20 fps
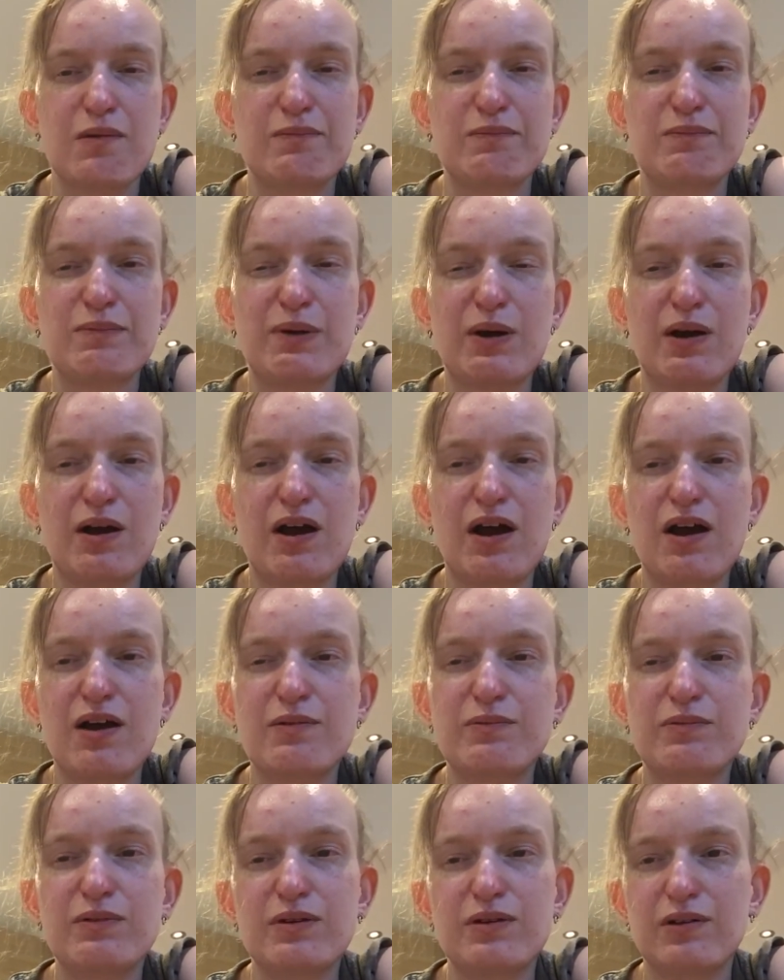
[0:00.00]
But I
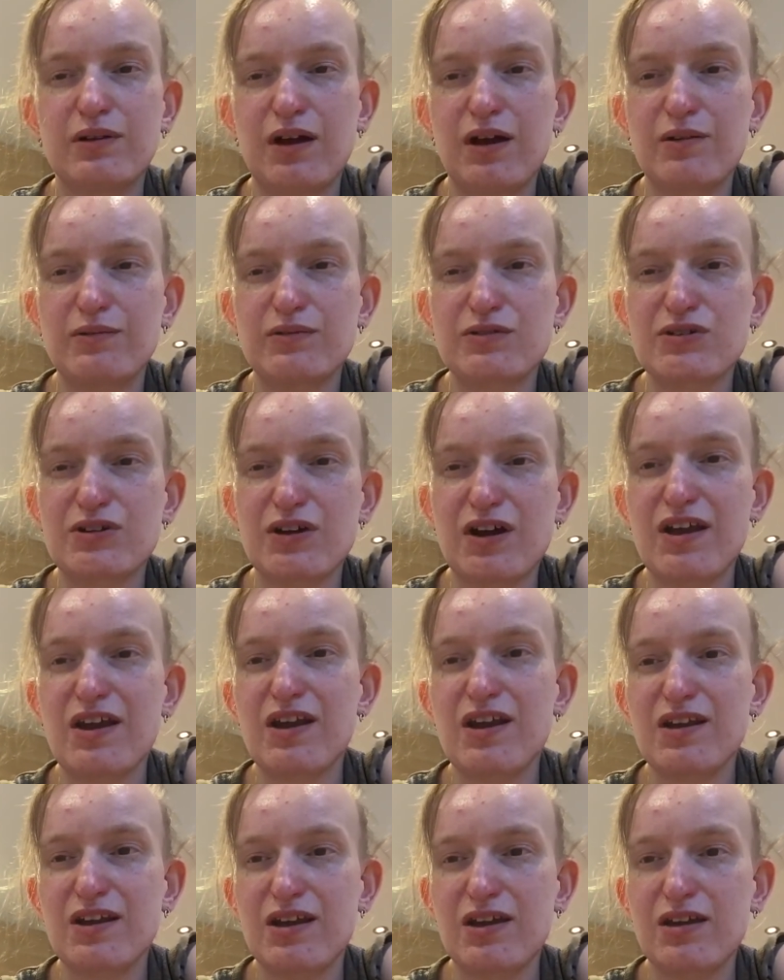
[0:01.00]
will try
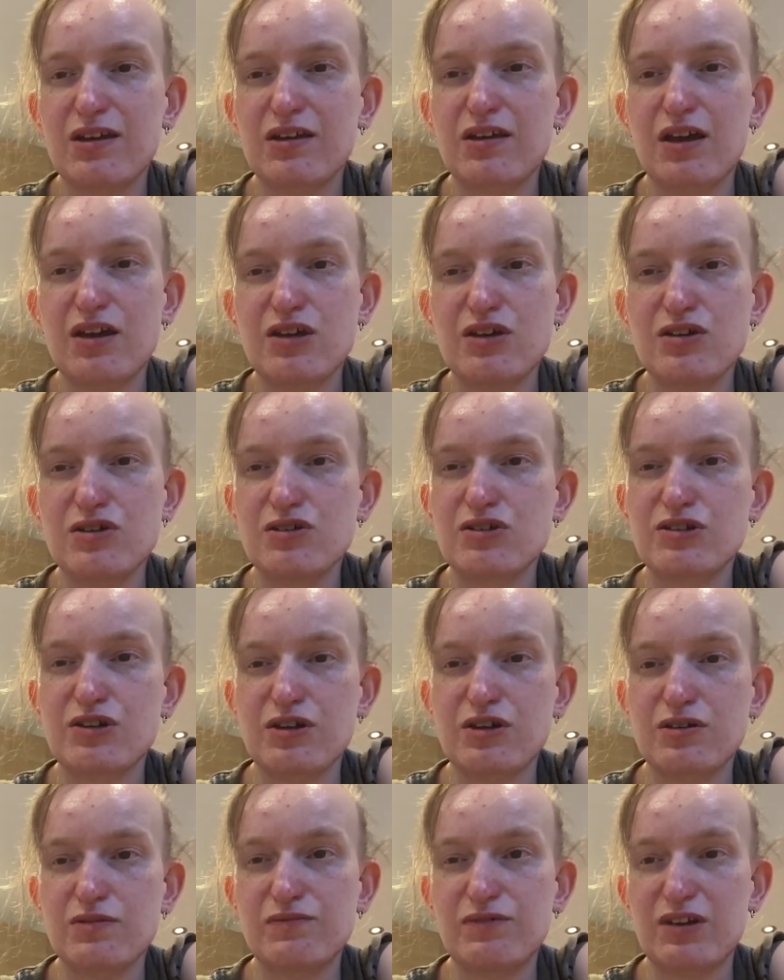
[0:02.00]
and link a
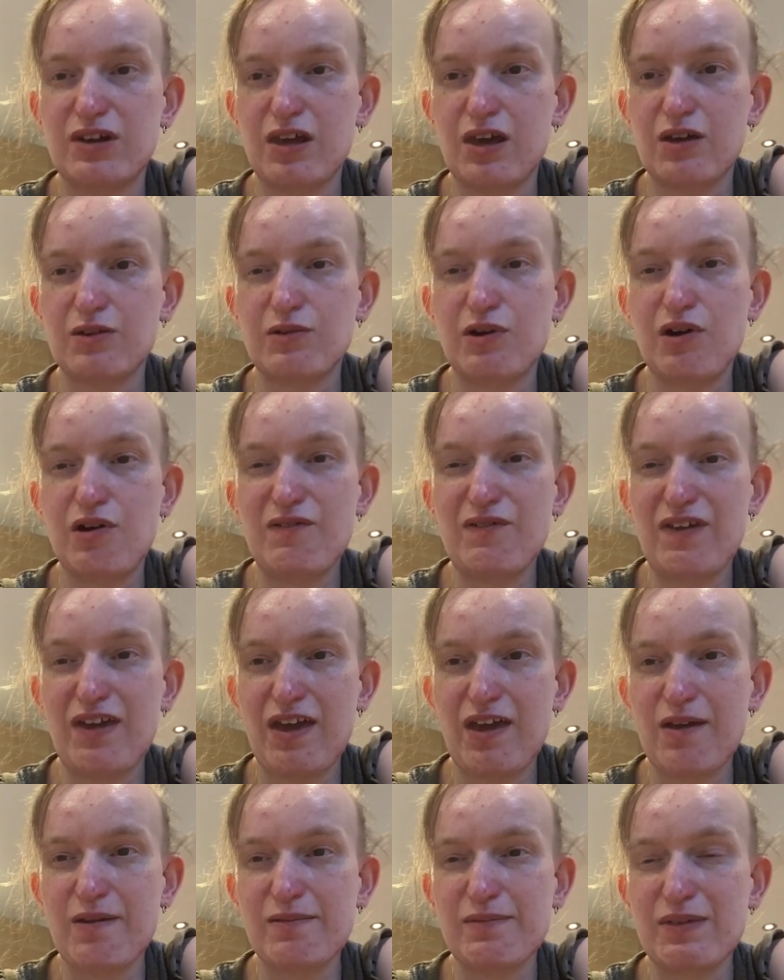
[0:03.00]
YouTube video of
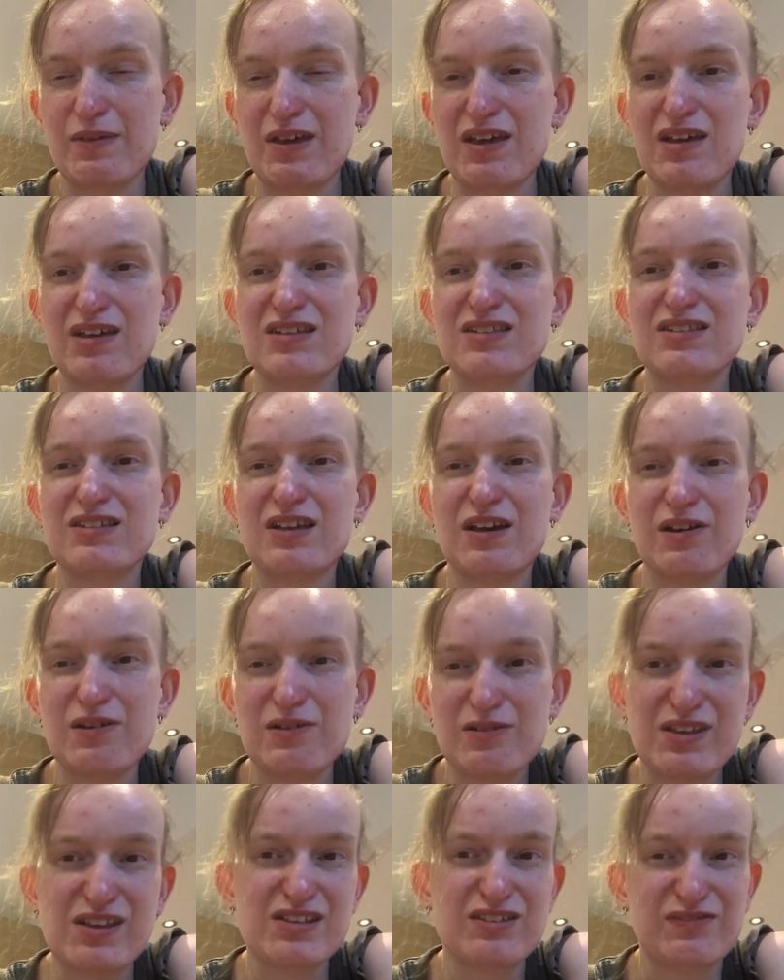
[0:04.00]
him to
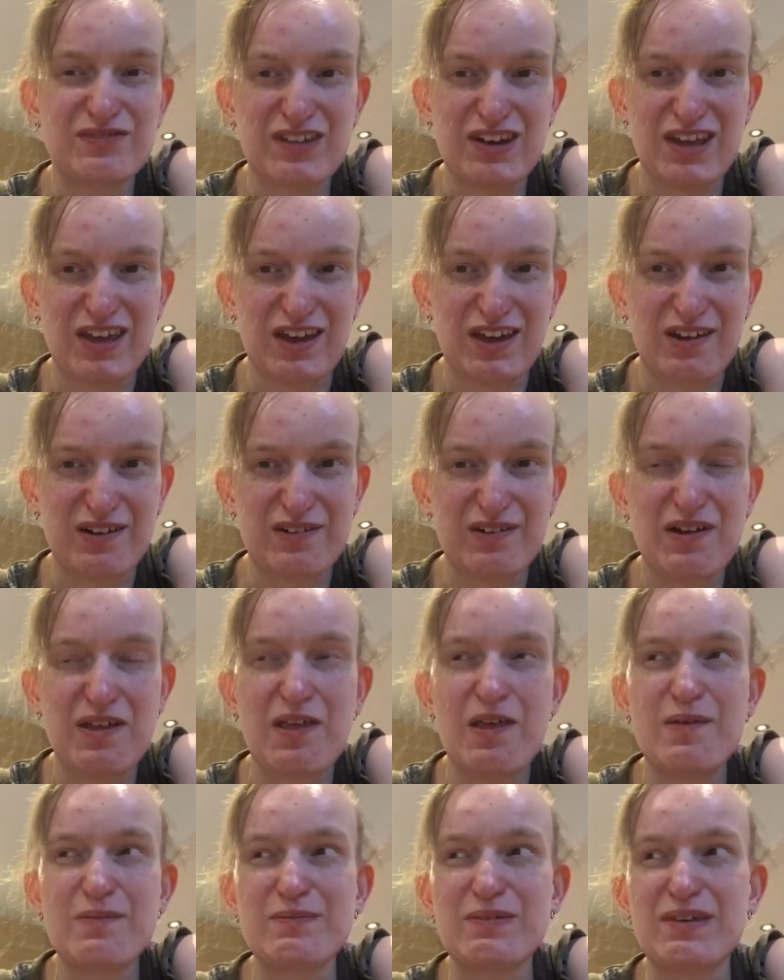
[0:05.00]
this video,
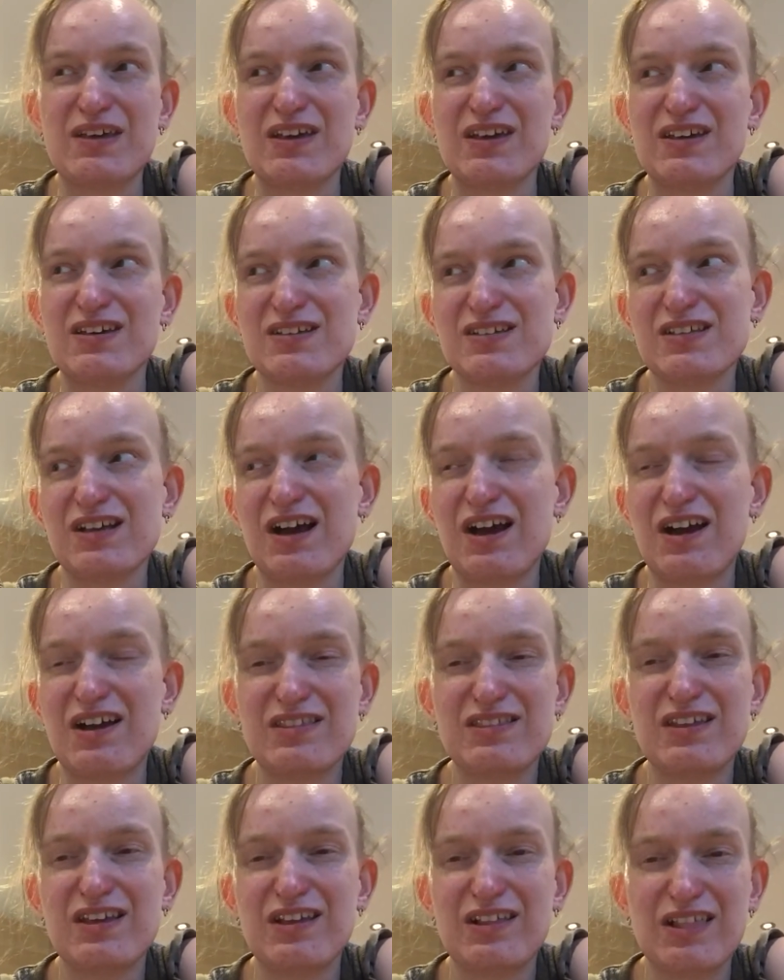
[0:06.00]
because I
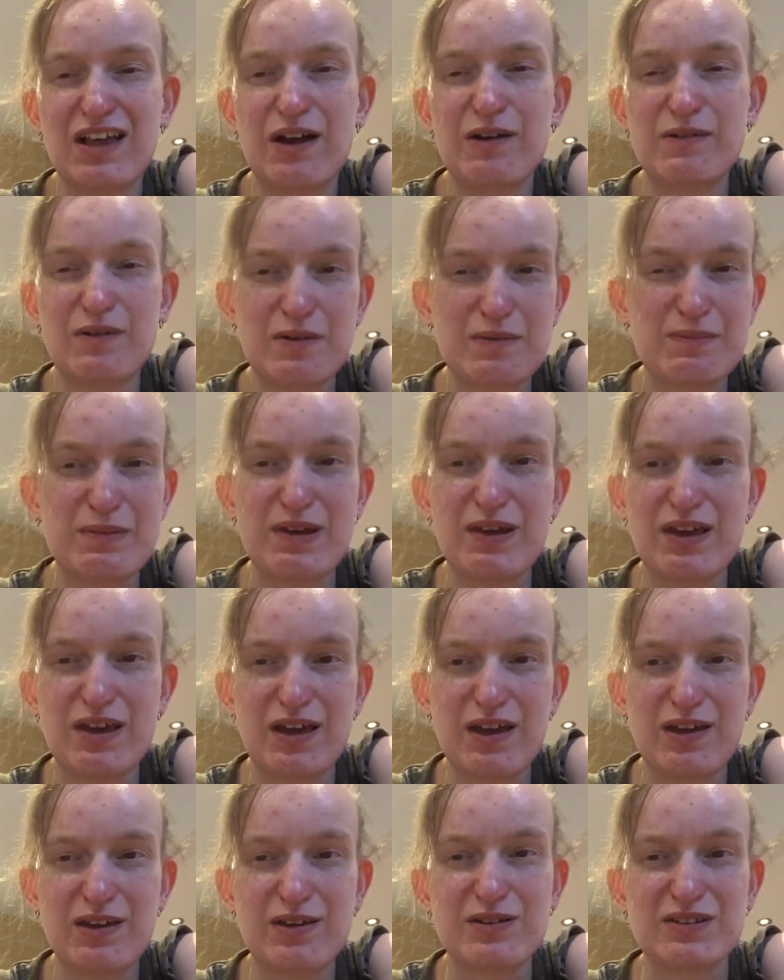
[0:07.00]
think that would be
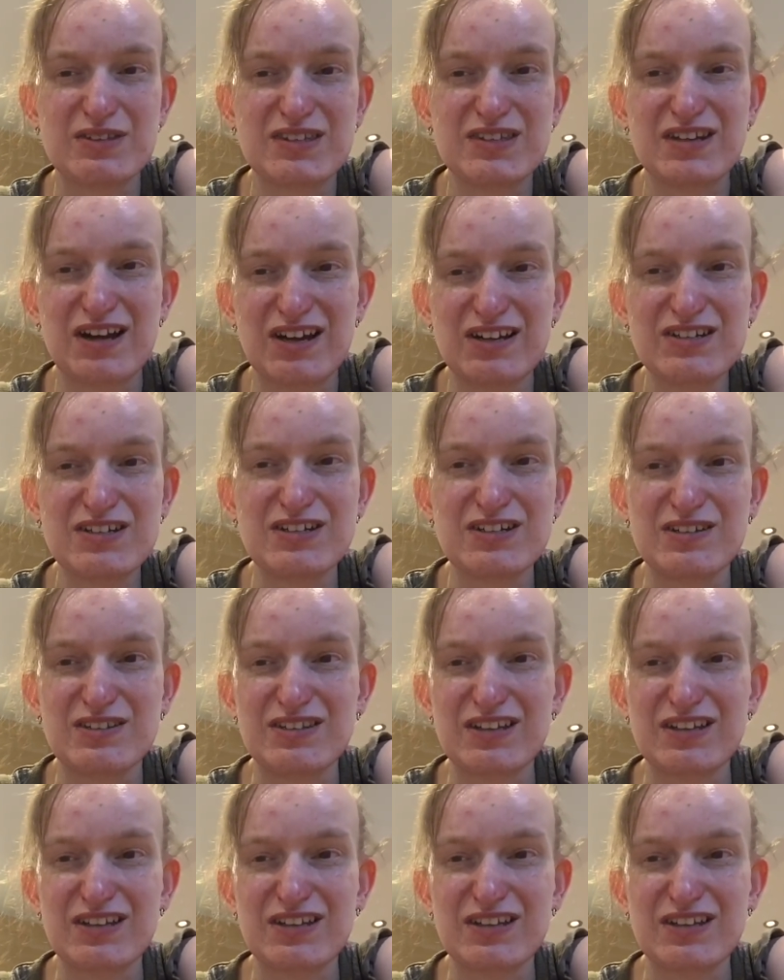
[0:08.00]
a good statue to